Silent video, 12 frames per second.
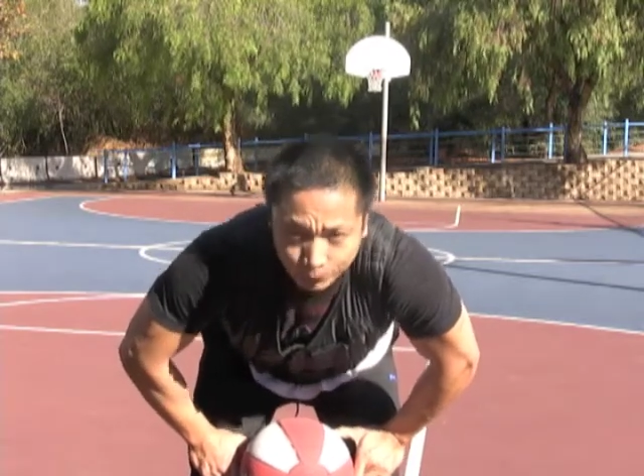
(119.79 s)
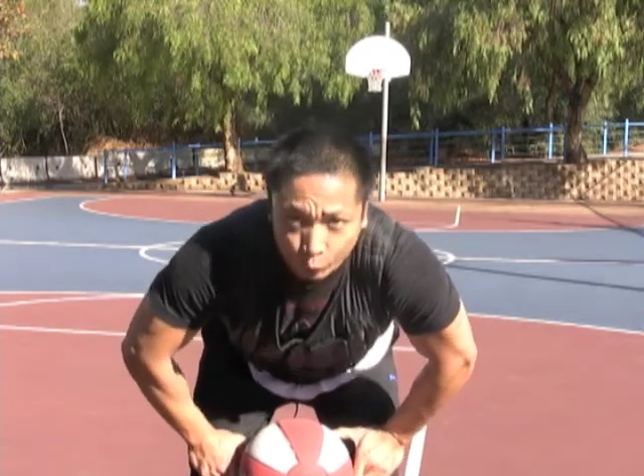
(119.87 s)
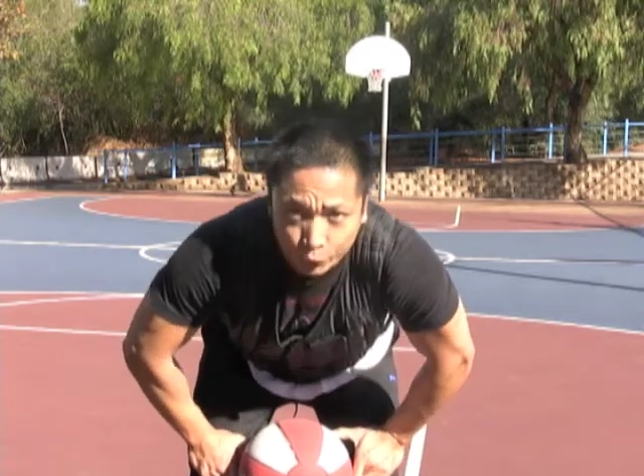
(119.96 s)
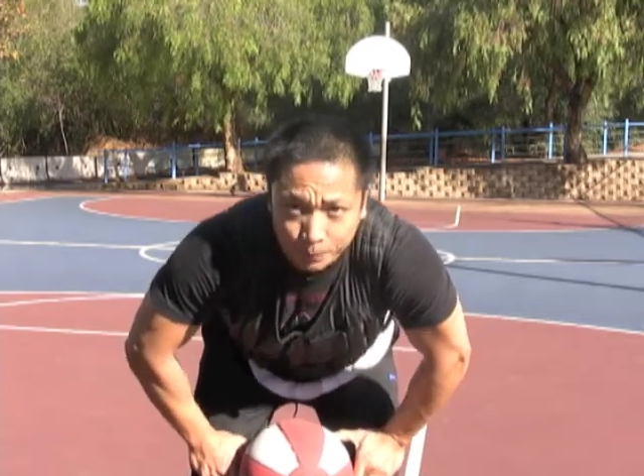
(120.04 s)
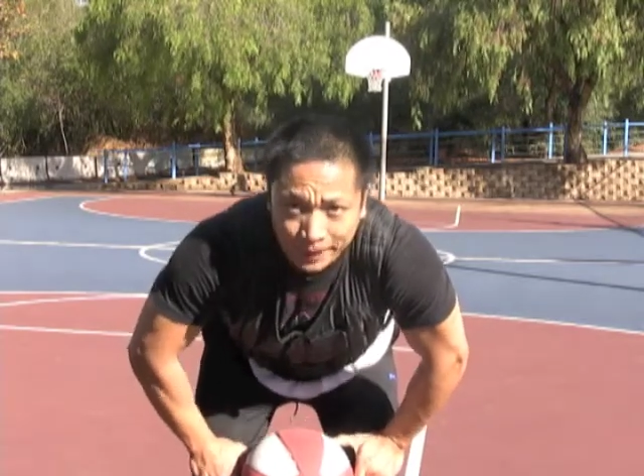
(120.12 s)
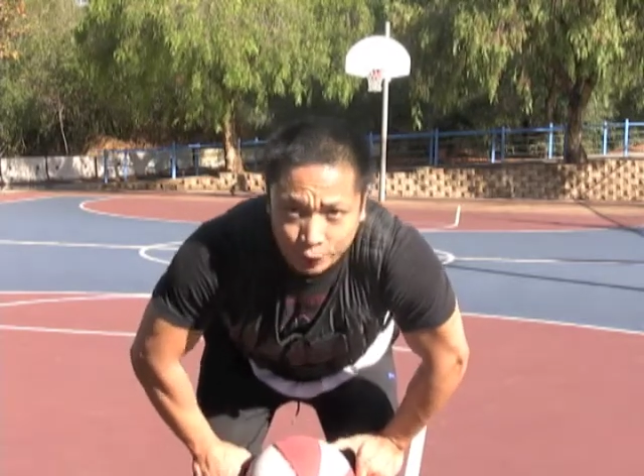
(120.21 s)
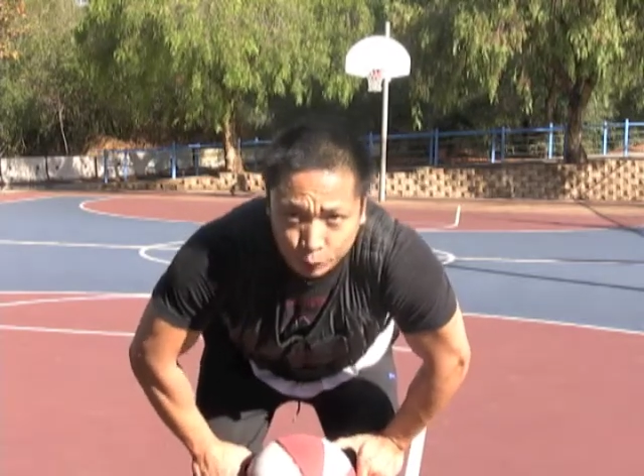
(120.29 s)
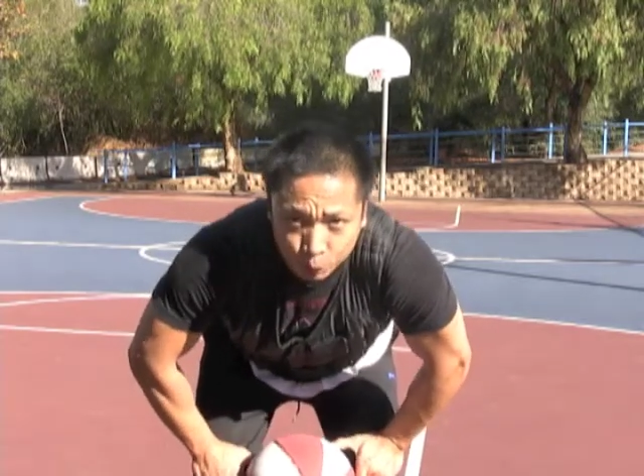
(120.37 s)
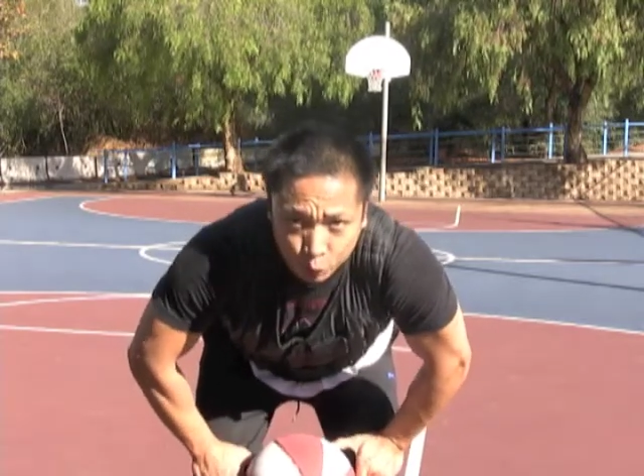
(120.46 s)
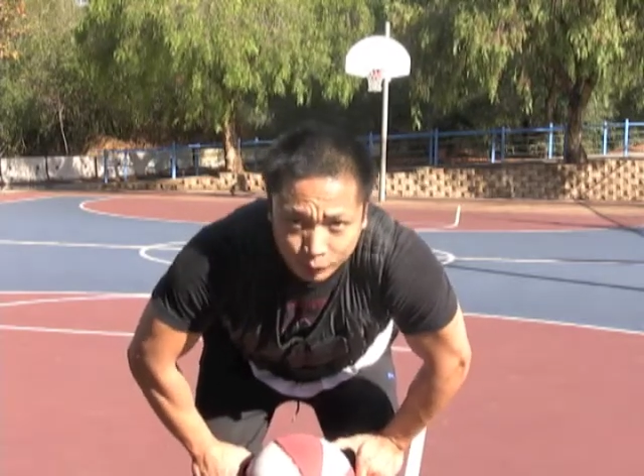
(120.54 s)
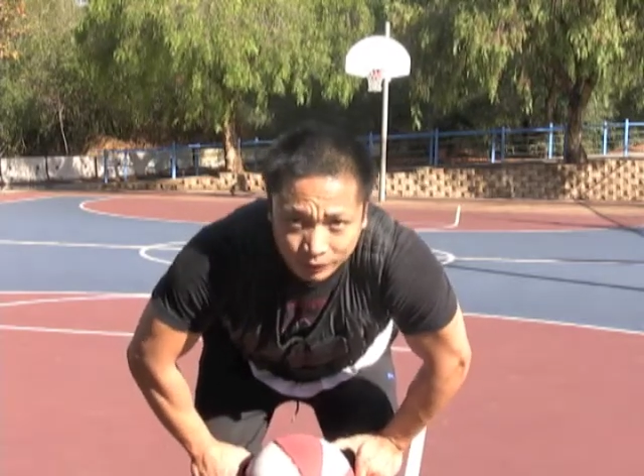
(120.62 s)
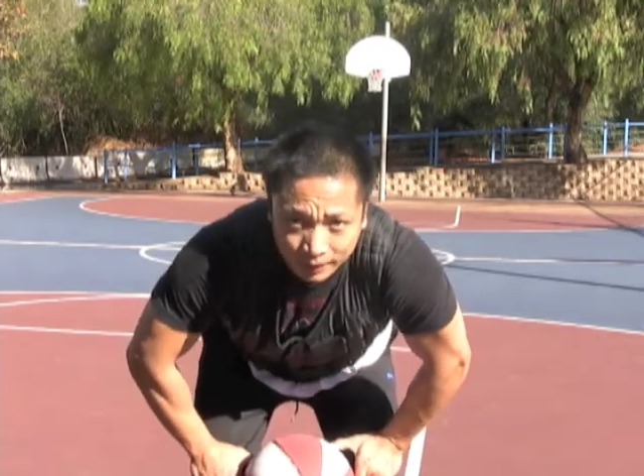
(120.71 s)
before you make your
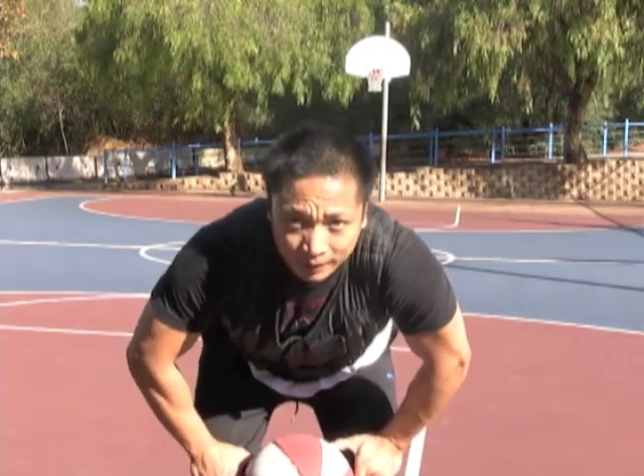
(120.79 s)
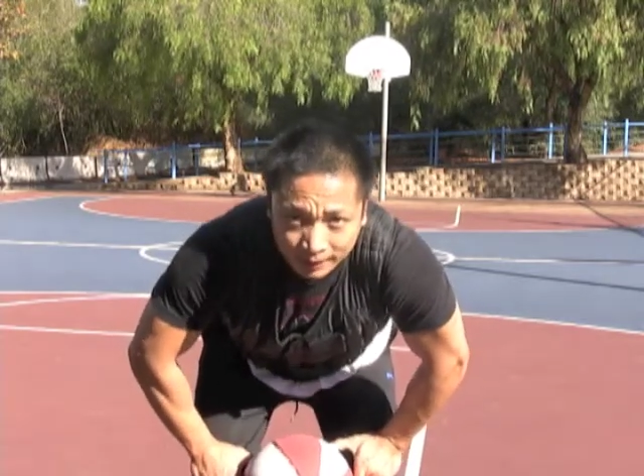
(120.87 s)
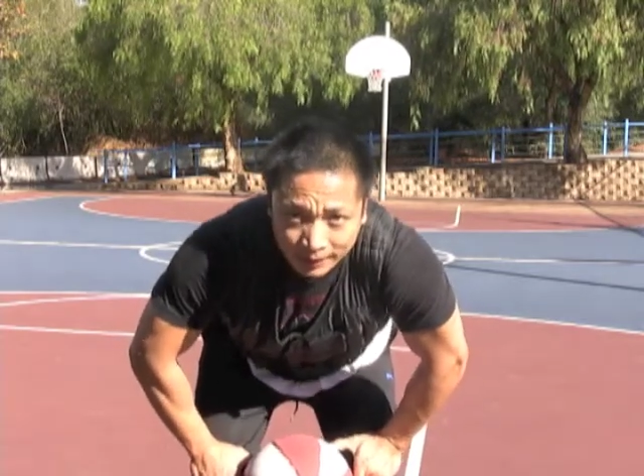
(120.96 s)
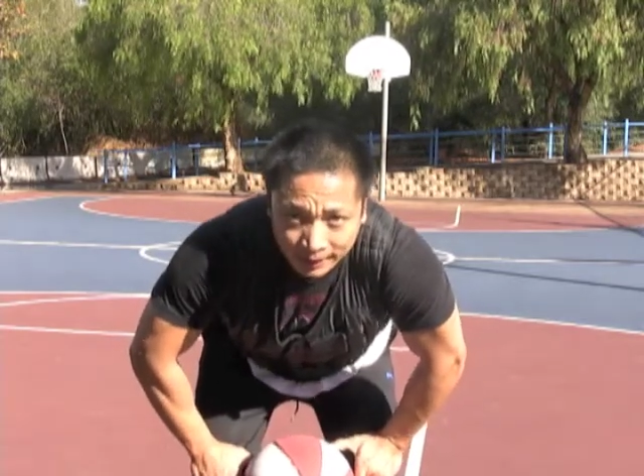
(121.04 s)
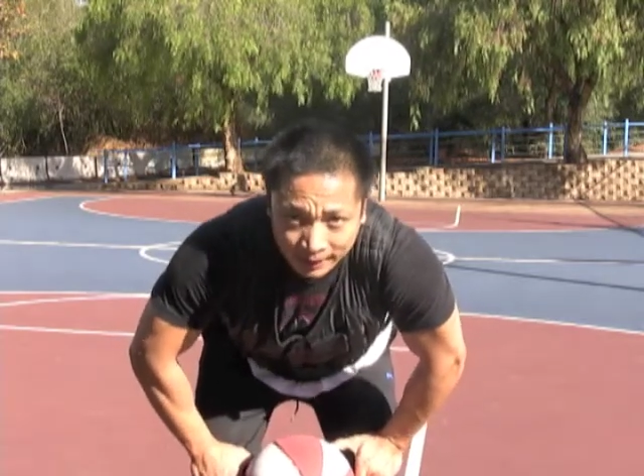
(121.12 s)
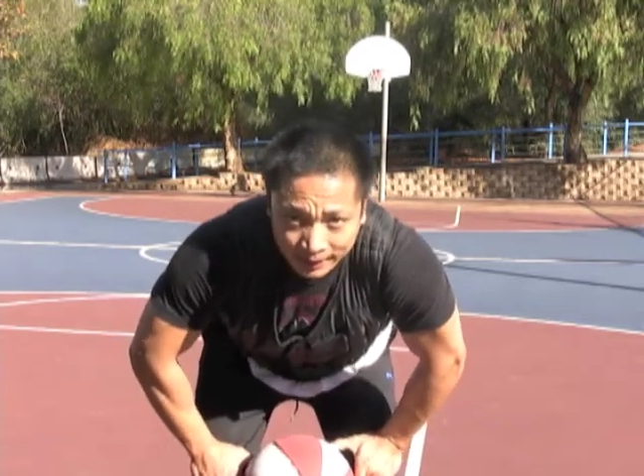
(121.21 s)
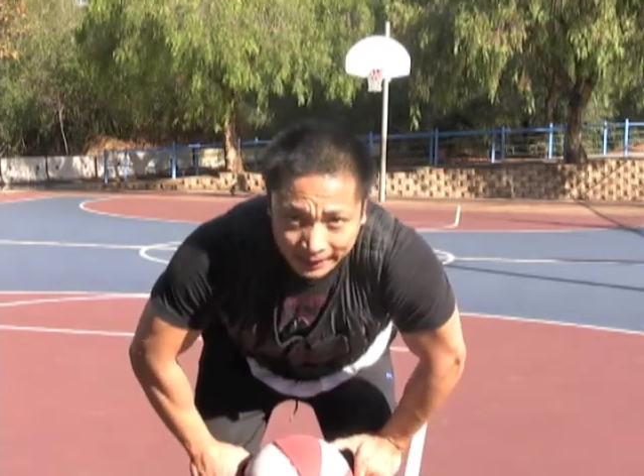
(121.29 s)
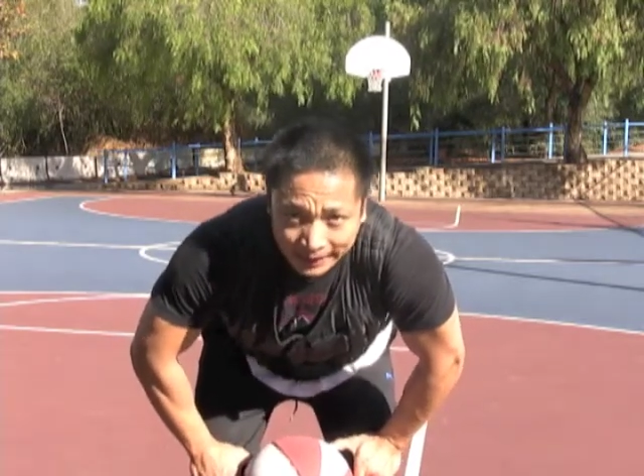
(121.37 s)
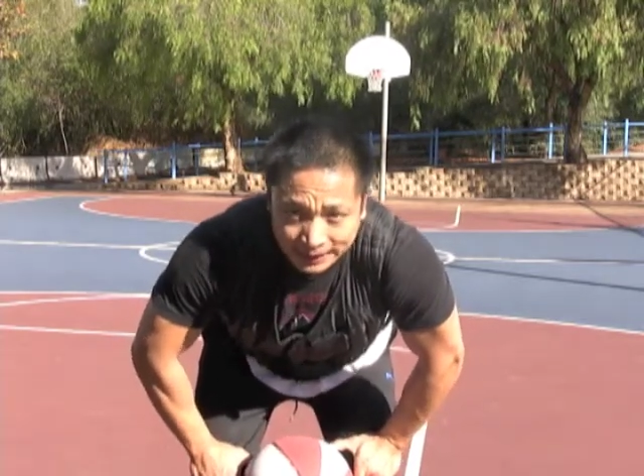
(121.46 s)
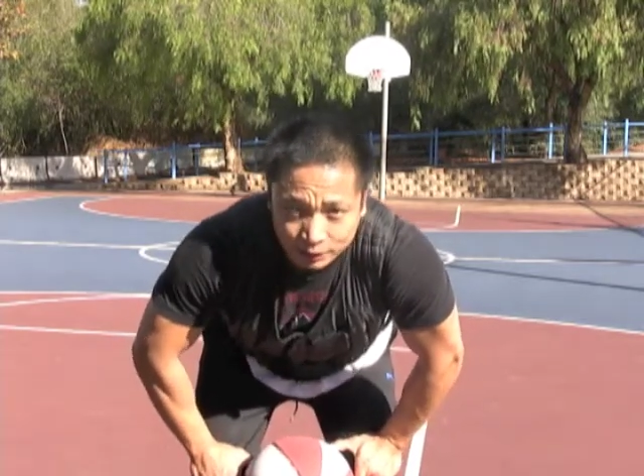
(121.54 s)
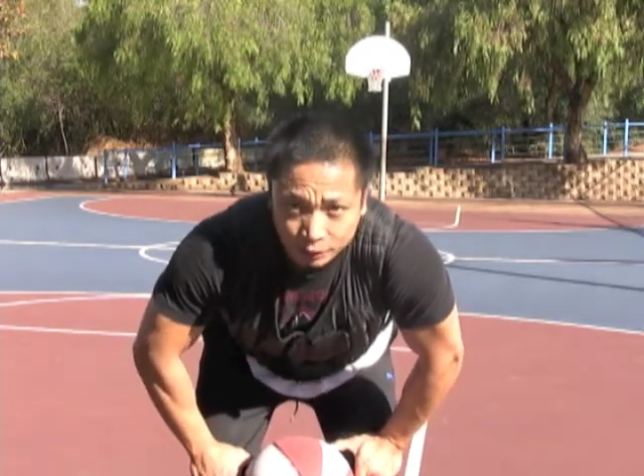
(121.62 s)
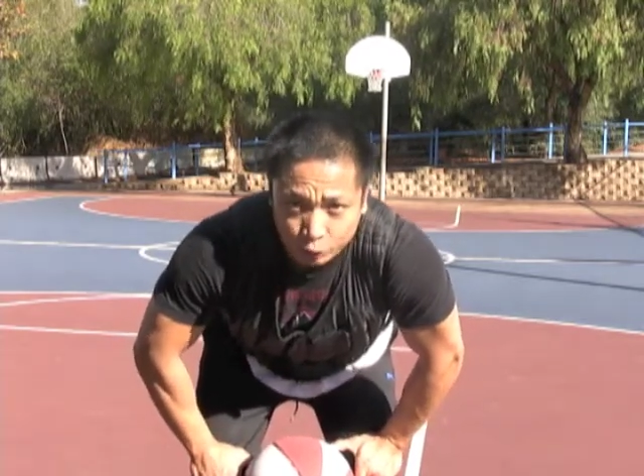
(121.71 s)
move. It
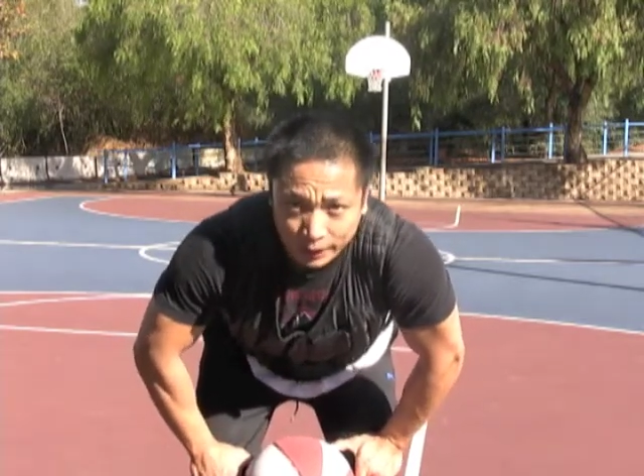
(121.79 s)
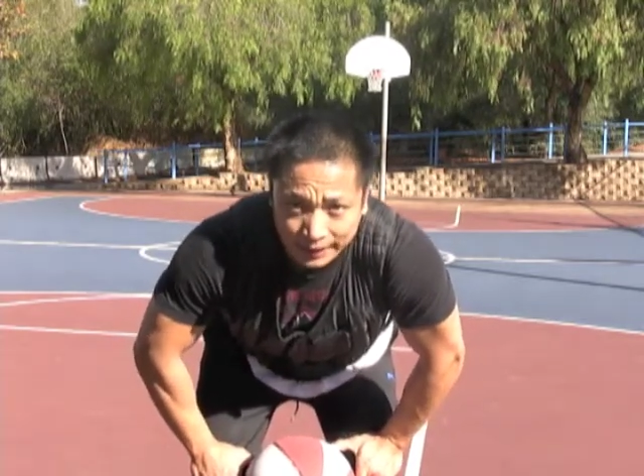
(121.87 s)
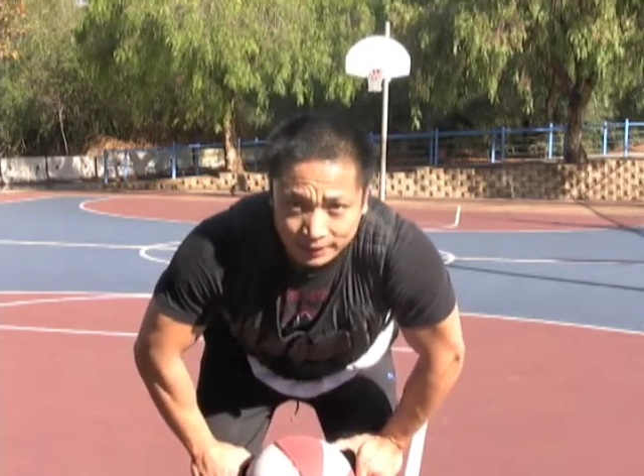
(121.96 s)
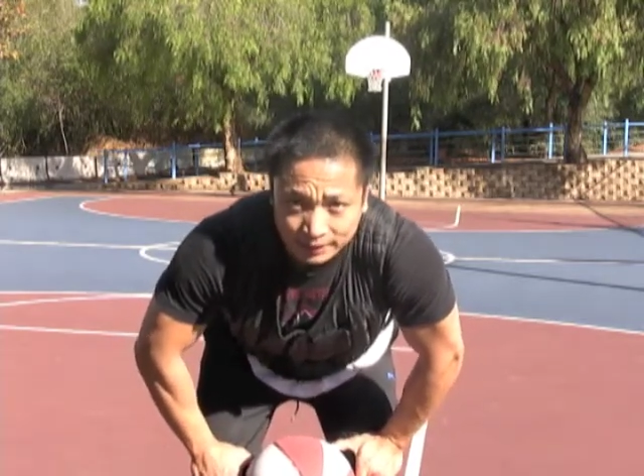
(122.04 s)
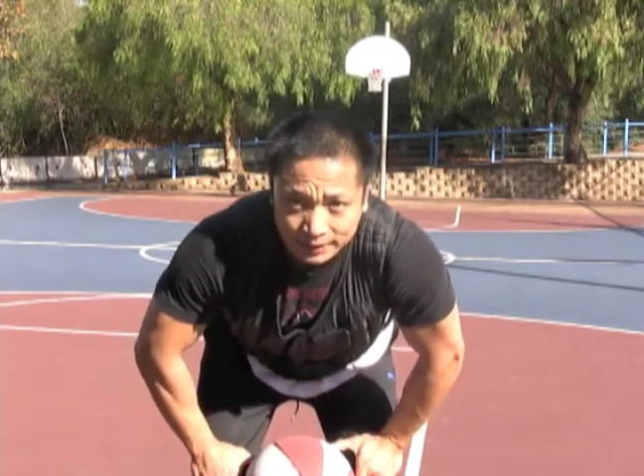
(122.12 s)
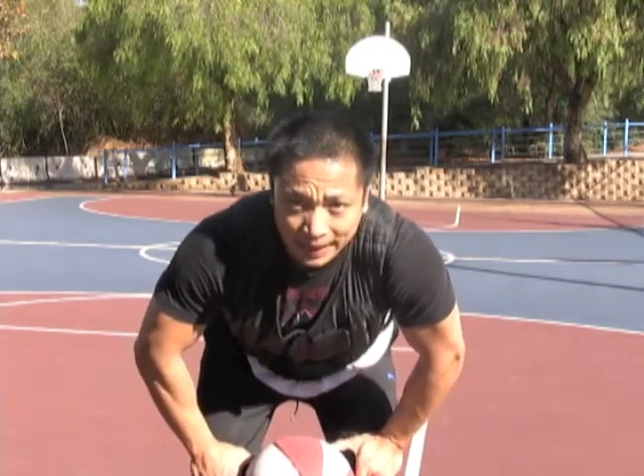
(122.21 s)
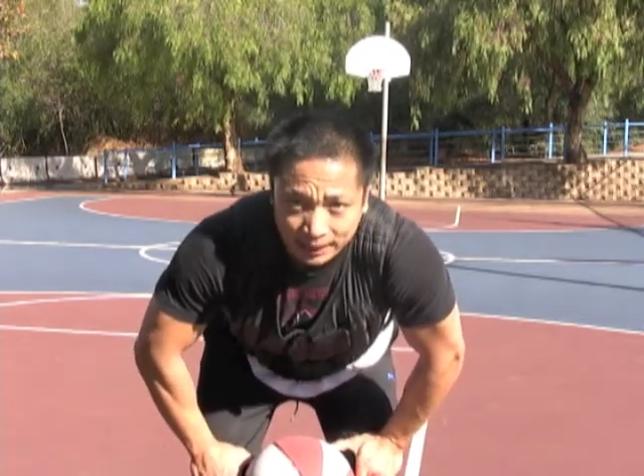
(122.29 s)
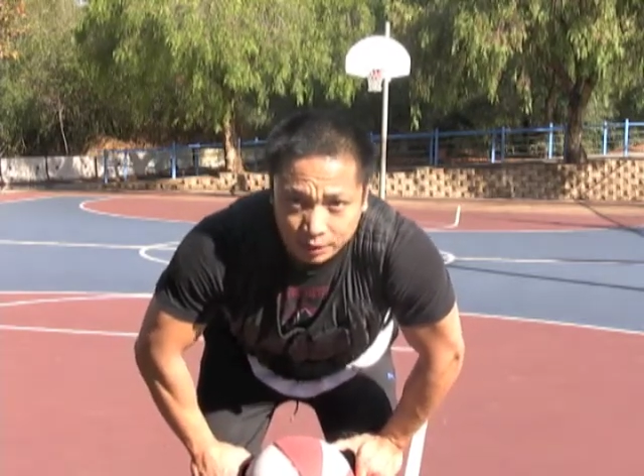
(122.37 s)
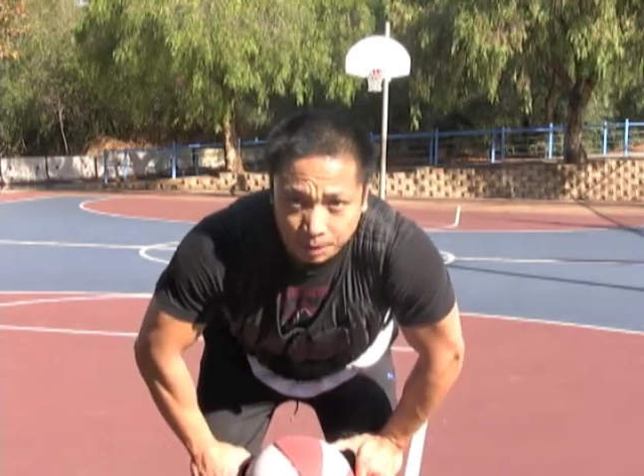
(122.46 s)
gets ingrained inside his